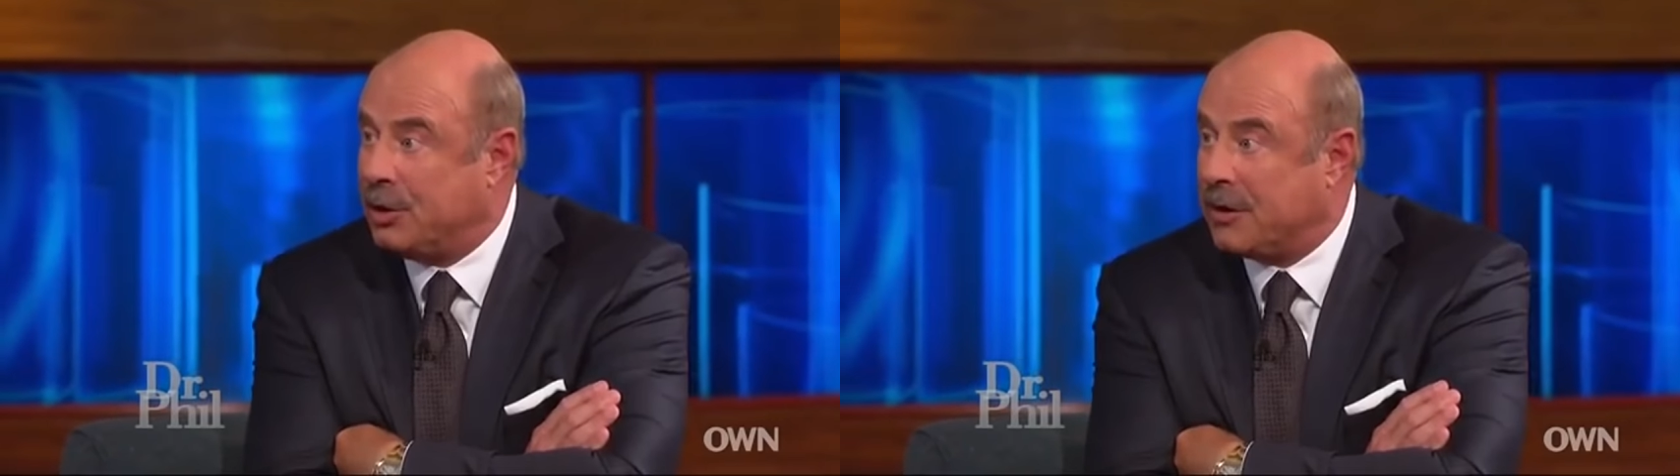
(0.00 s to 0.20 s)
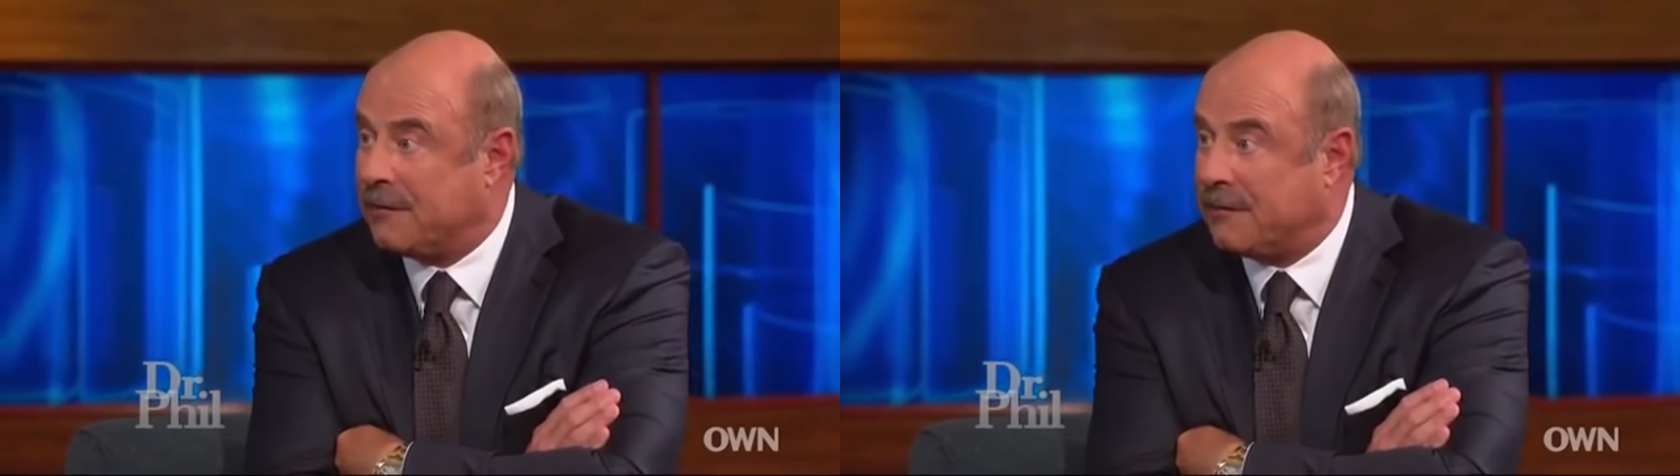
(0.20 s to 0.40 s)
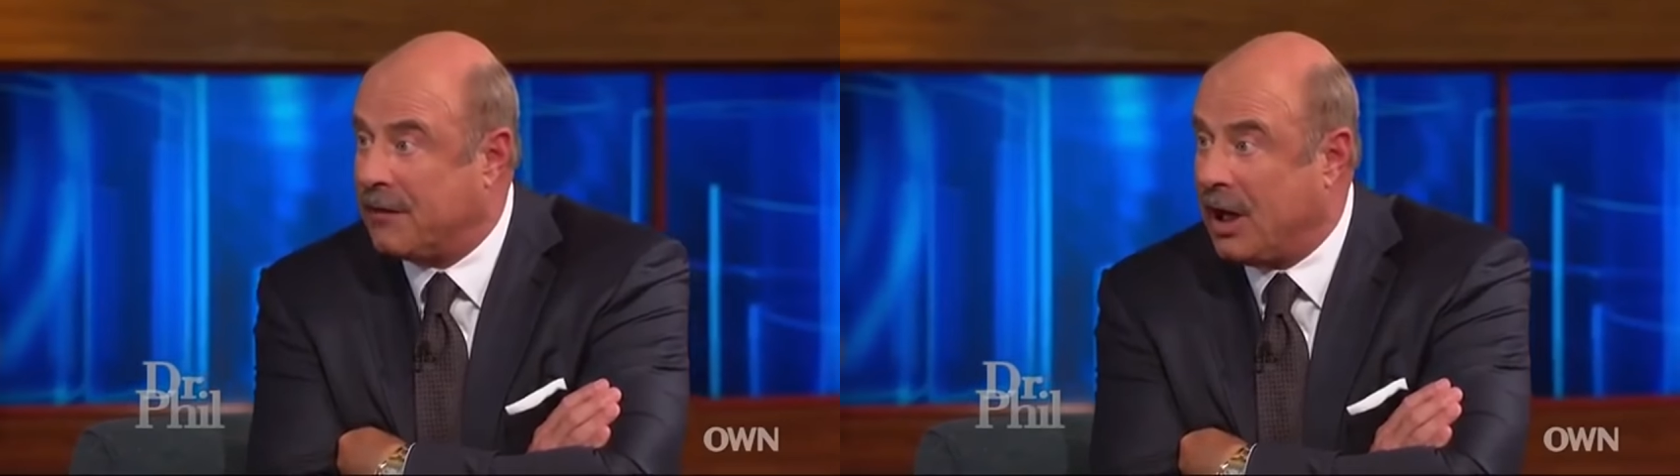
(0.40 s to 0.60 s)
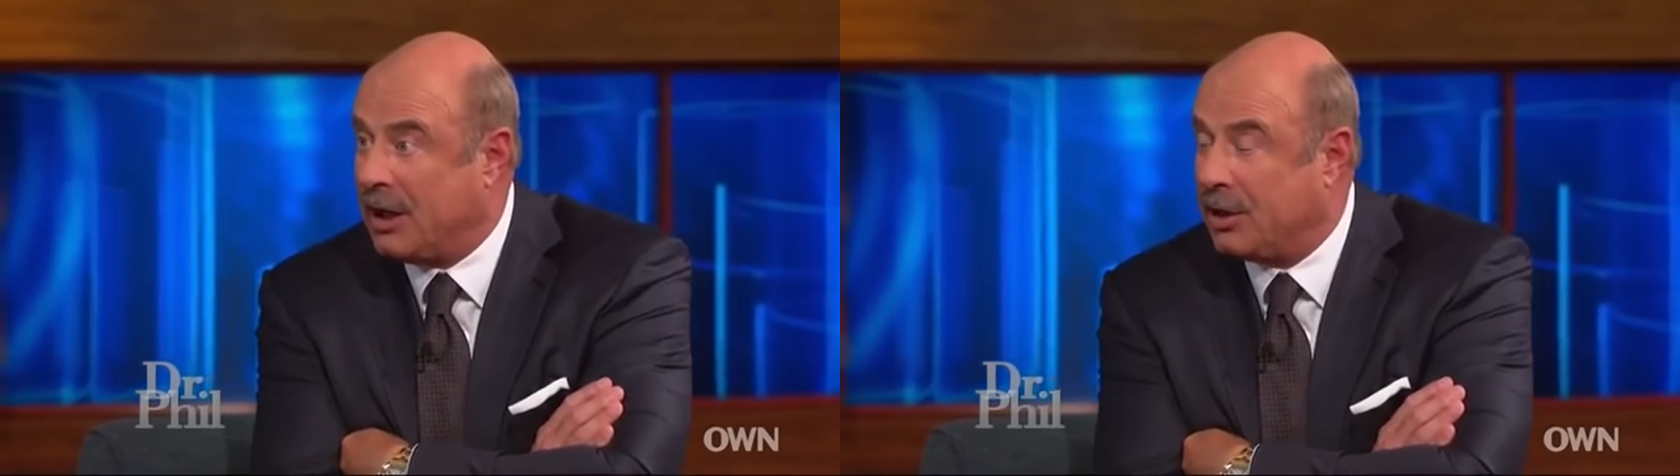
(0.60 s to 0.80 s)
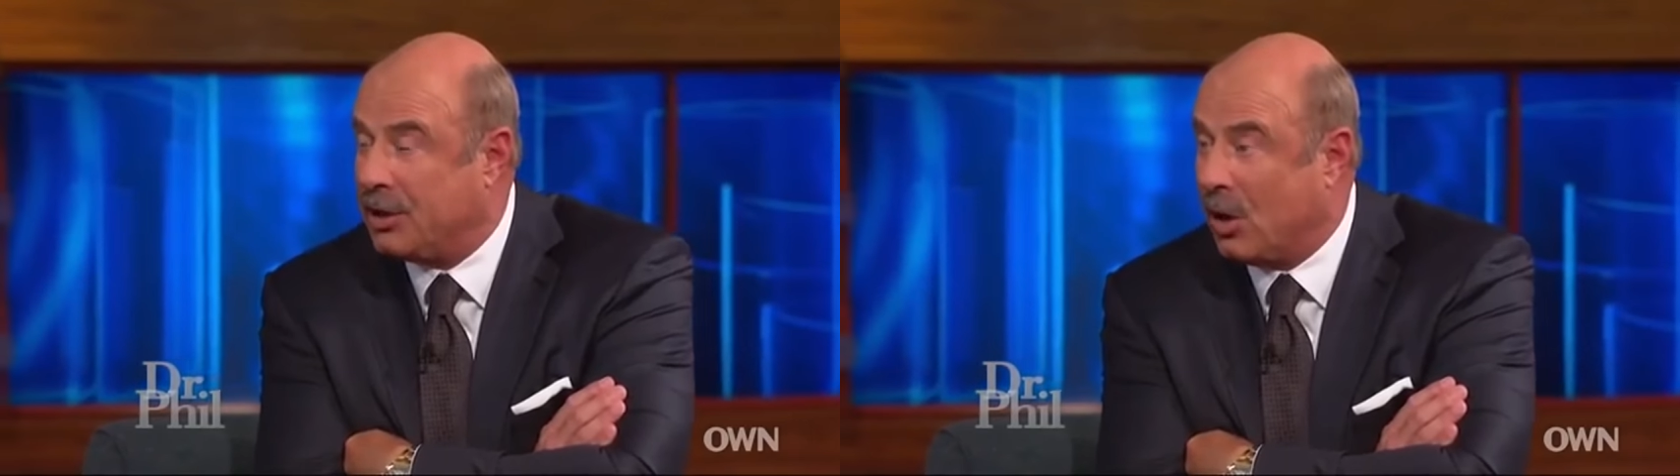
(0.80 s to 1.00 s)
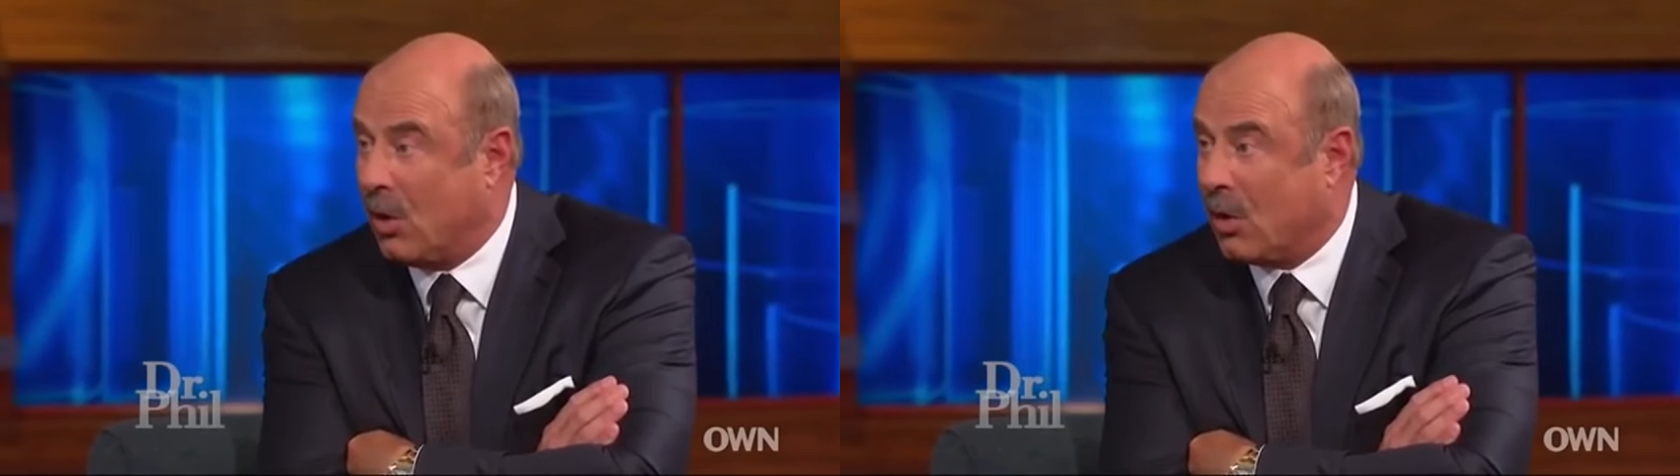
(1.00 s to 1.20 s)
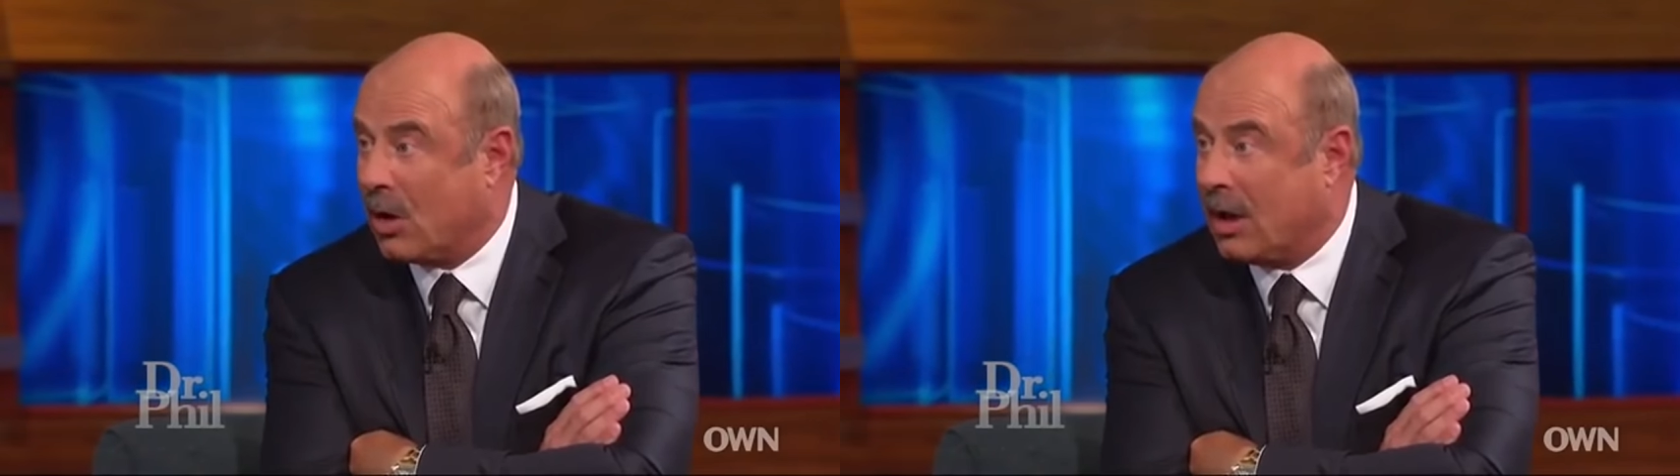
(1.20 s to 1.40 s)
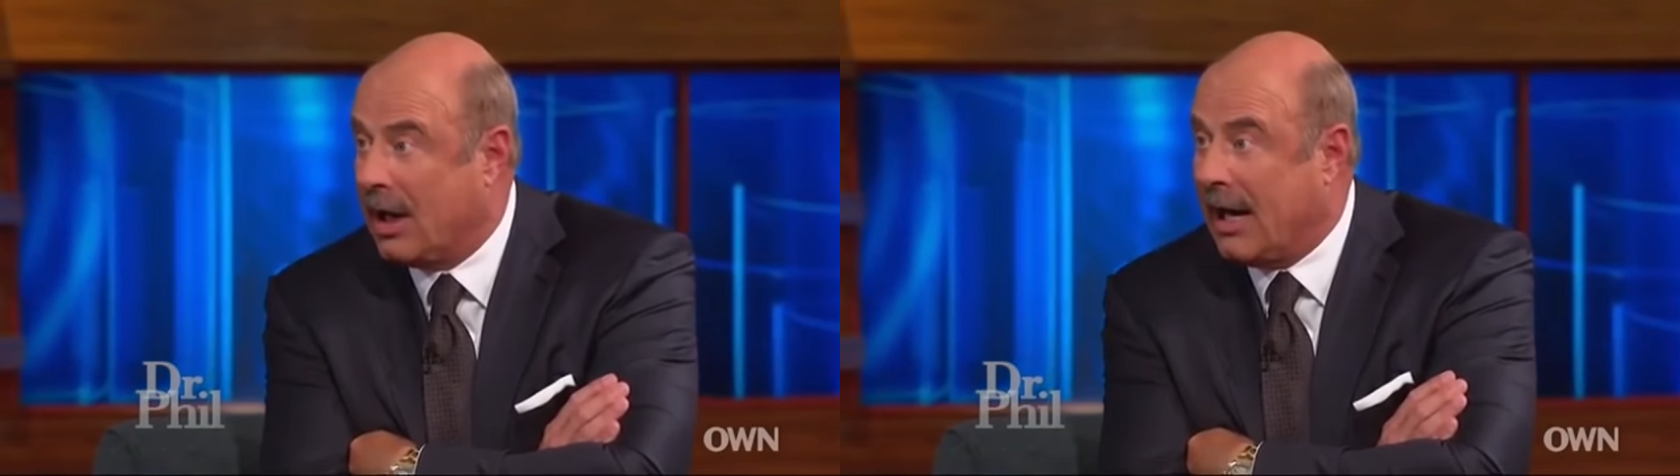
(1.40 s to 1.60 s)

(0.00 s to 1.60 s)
the front door